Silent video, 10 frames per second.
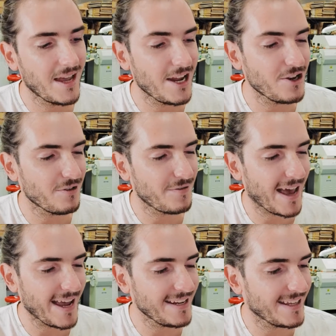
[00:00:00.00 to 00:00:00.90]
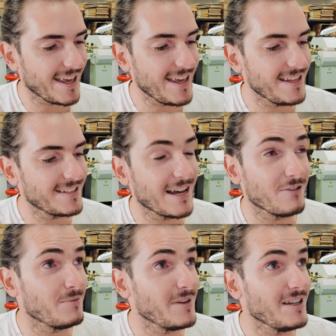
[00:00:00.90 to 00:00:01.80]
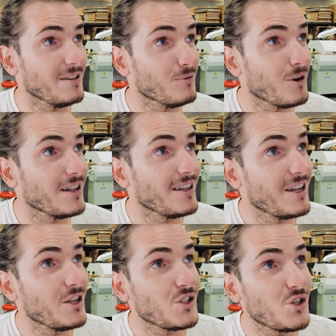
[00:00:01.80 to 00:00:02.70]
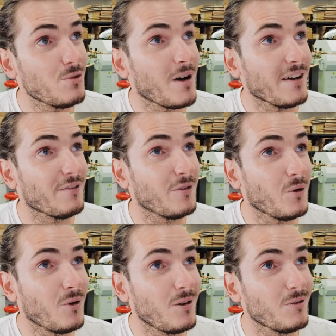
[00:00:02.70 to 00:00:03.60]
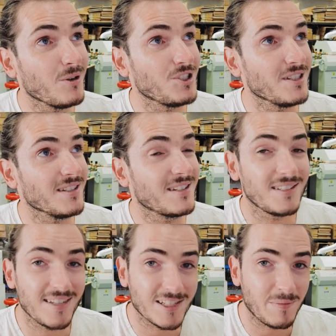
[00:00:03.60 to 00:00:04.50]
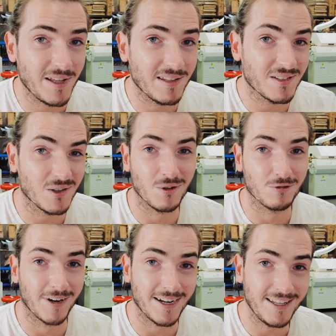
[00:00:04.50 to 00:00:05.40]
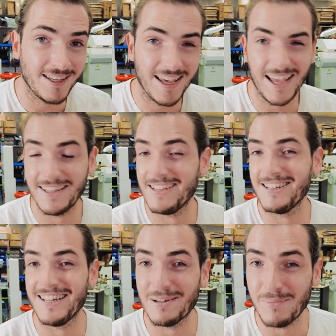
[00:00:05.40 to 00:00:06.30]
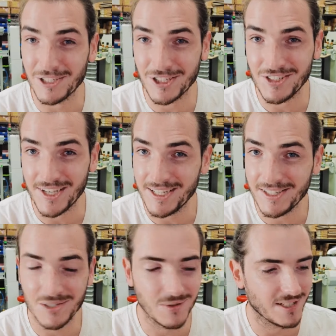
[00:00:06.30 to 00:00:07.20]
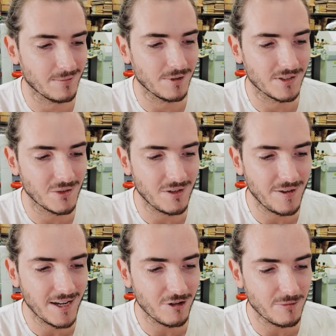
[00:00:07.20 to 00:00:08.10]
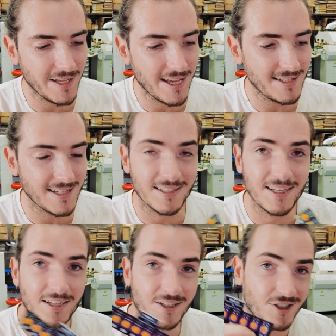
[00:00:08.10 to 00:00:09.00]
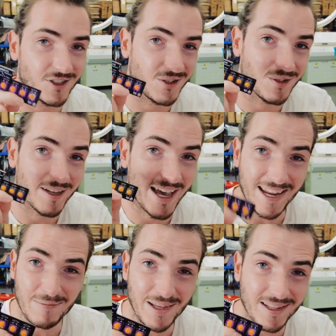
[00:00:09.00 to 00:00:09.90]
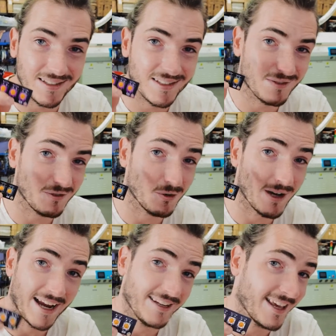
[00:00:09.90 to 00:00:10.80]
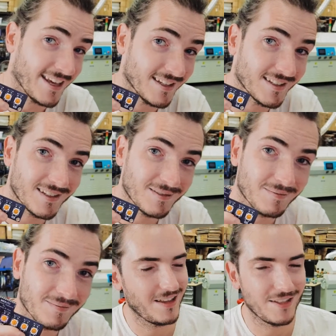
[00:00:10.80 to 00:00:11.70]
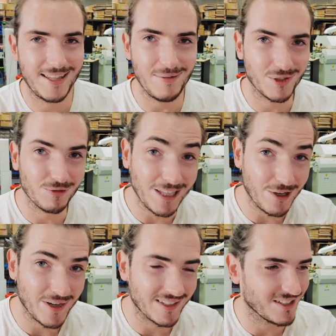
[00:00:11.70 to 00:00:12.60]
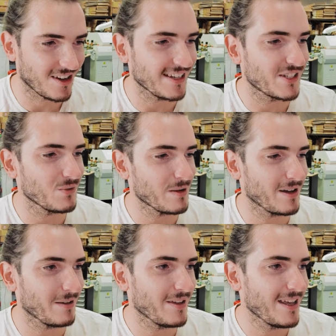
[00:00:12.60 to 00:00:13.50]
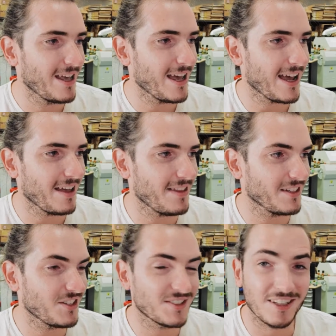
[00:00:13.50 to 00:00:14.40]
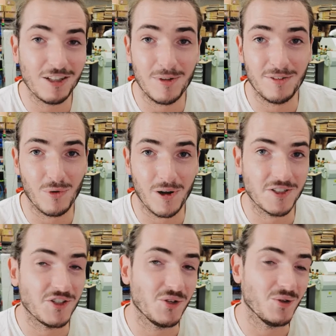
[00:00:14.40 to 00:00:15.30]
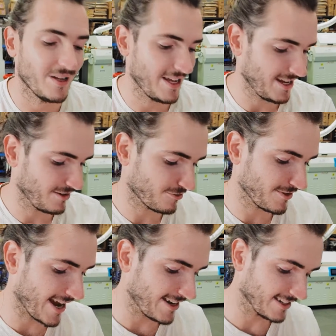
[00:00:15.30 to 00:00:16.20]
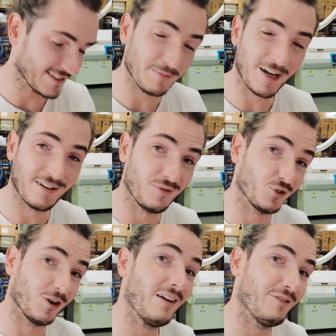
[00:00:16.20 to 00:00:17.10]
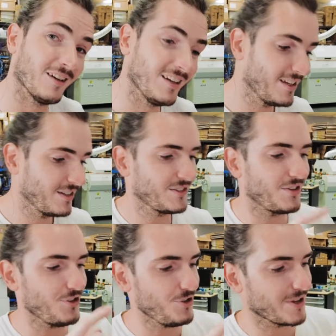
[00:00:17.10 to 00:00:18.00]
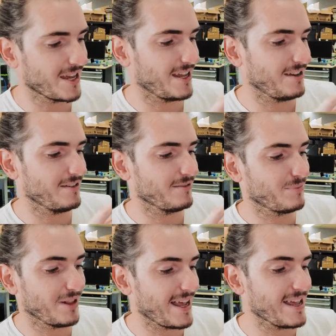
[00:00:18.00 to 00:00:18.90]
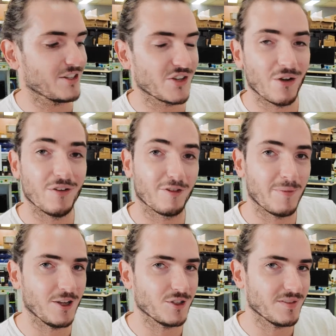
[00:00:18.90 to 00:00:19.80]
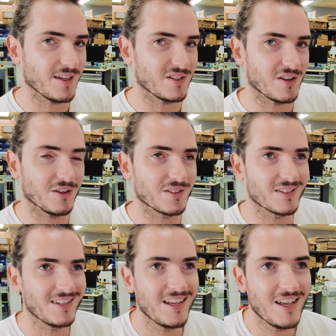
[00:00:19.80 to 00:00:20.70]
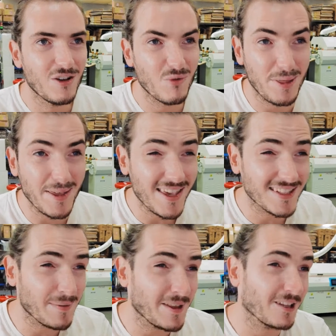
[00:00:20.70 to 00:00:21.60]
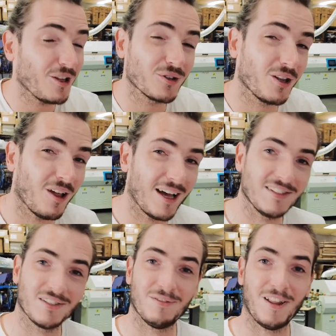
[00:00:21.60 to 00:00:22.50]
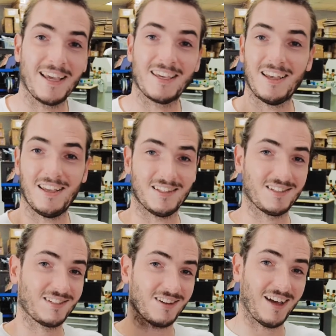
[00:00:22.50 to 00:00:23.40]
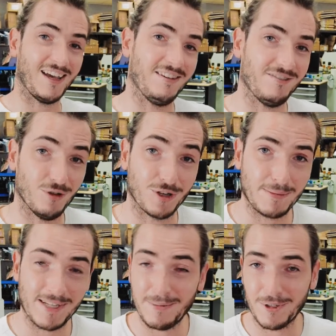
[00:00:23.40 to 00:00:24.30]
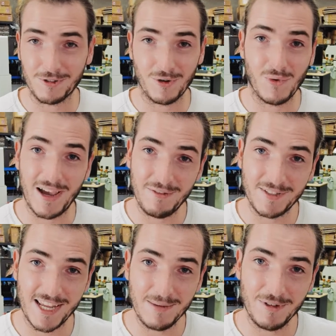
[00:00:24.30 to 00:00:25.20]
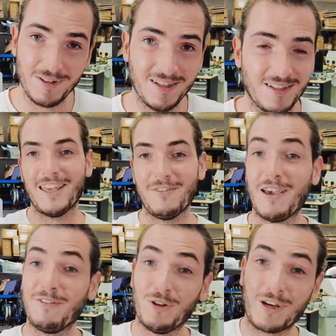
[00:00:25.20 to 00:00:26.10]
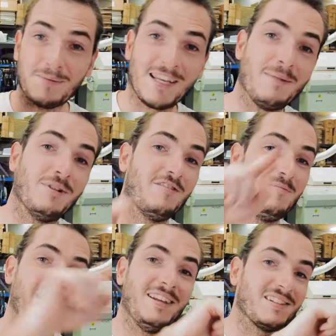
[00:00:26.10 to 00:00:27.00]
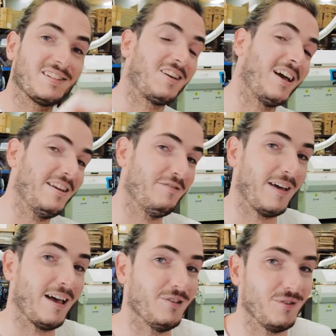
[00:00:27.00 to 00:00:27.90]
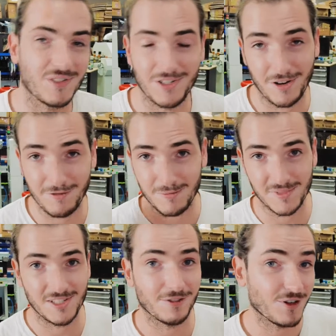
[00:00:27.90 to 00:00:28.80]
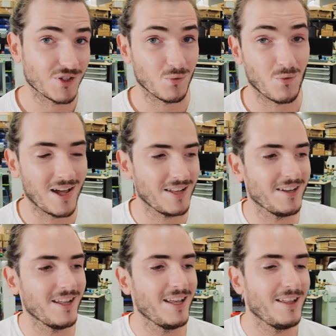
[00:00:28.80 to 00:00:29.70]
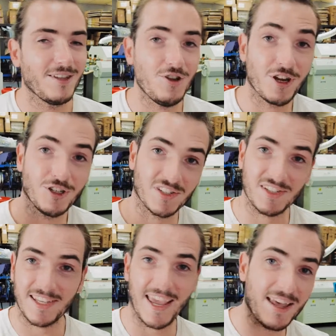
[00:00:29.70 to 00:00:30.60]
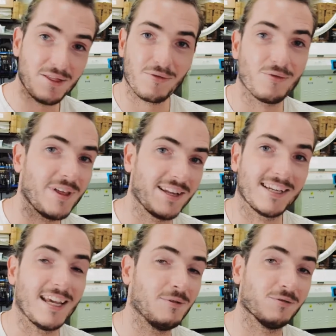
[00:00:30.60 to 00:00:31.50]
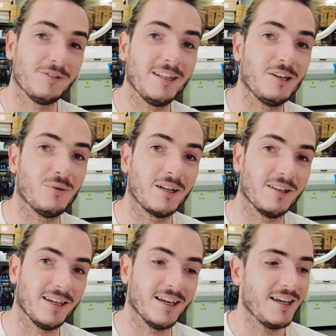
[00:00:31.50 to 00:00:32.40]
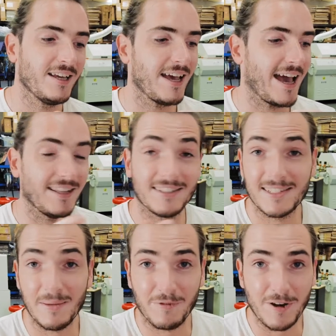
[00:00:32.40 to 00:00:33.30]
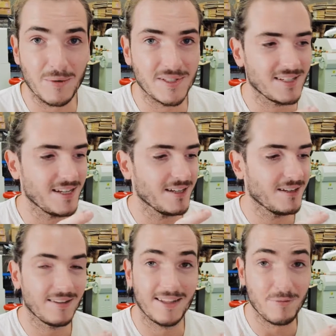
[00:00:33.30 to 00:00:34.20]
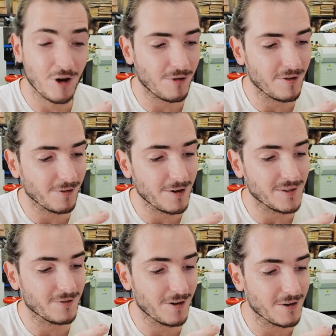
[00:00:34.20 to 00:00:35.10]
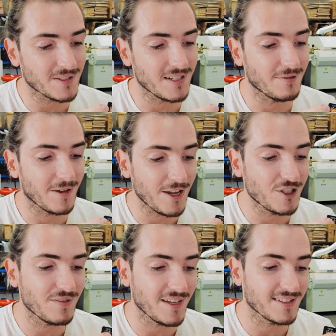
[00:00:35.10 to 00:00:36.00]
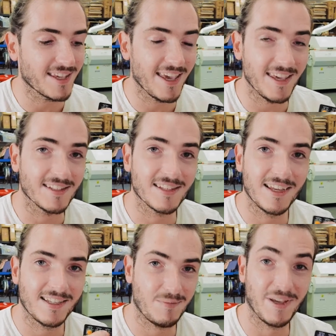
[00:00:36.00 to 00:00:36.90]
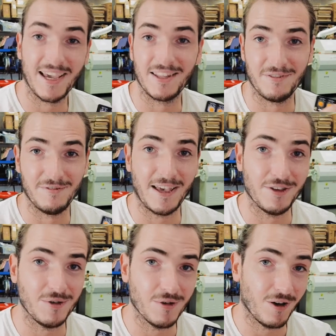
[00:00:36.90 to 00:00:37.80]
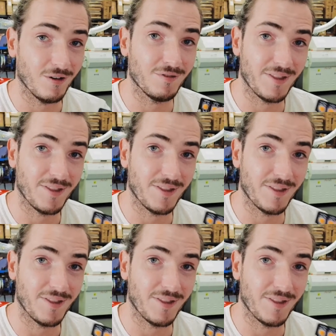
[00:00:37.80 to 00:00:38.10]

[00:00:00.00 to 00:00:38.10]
And you know, for eight keys, that would be what, two by four, which is six pins already, and then you need a bunch of diodes to assemble. So we figured it would be easier to just do eight pins for eight keys. So that was a really quick design to whip up. And there's just a little bit of work to do in creating some kind of driver so that you can play a tone from each of these notes. We're thinking something along the lines of like a sine lookup table or a wave table. If you have a lookup table of many sine values, you know, from zero to one, then you can just scan through that table really quickly at some frequency, the appropriate fre frequency for each of these keys to pick out the value of